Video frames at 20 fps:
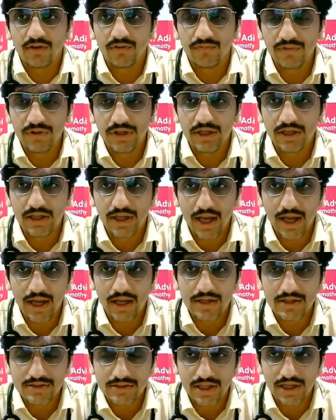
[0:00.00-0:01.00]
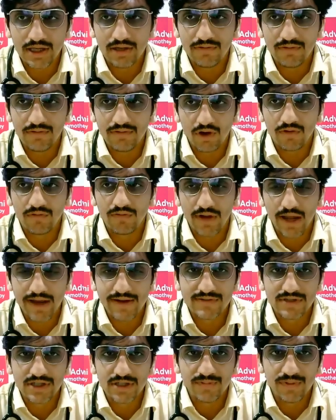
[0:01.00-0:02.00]
We can save a lot of lives,
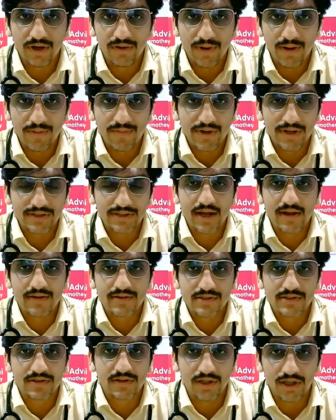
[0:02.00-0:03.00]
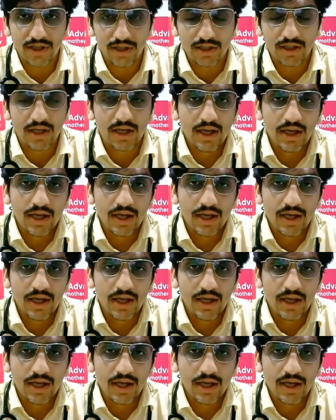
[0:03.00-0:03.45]
Deepa, by breast cancer screening.